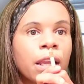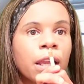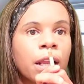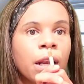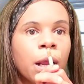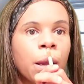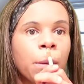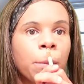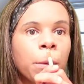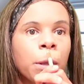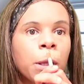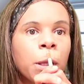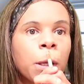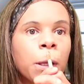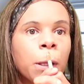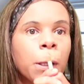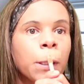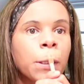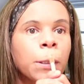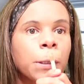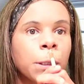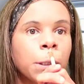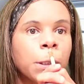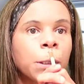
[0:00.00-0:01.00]
and I mean
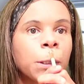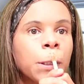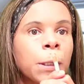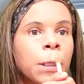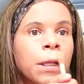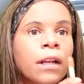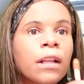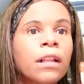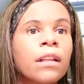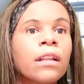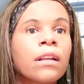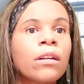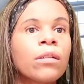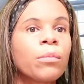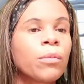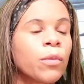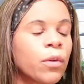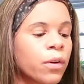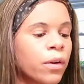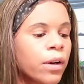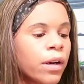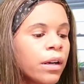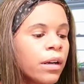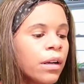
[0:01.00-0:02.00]
it just, and a little
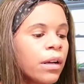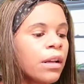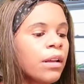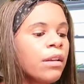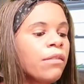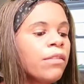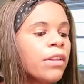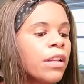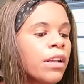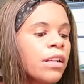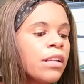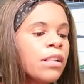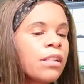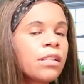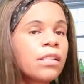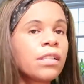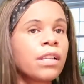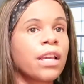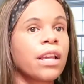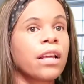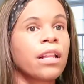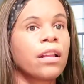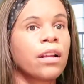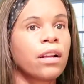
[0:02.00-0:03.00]
more of the
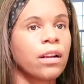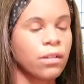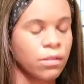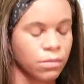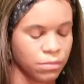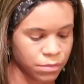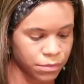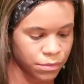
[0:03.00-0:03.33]
concealer,